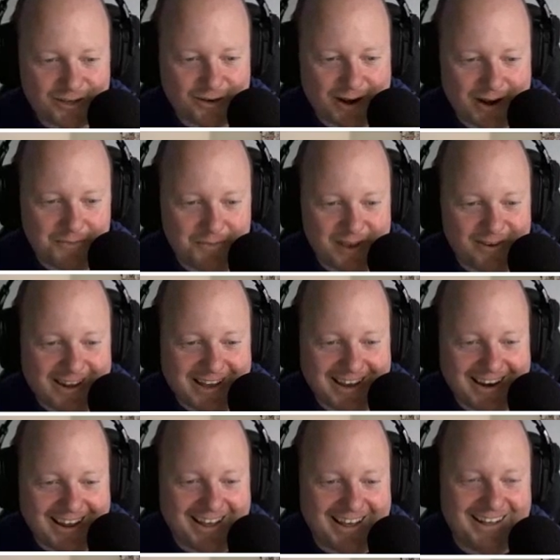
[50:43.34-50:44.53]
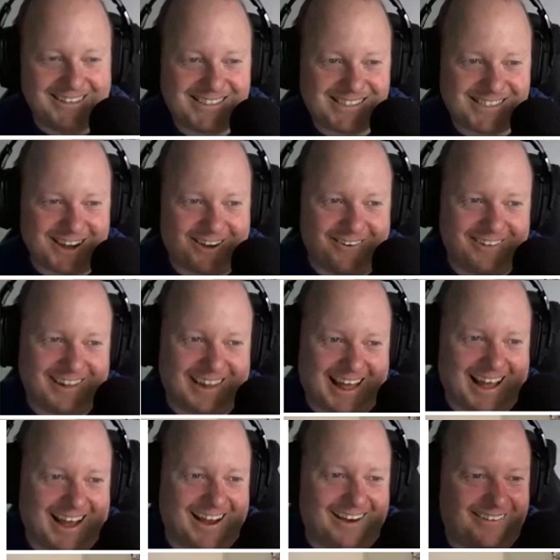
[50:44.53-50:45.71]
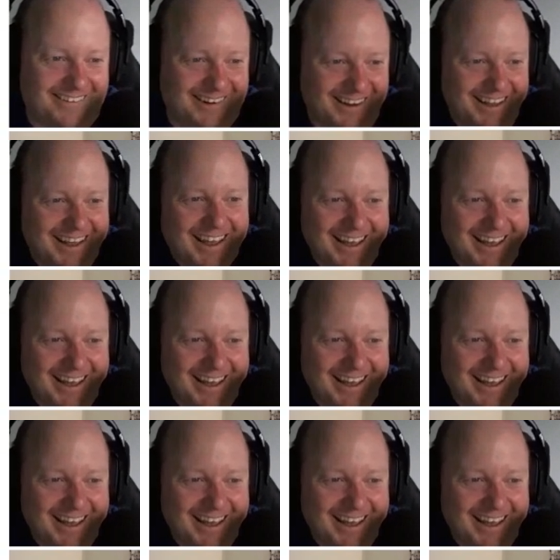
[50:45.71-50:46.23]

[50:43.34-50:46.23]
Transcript: I just want to mute it. It's so loud.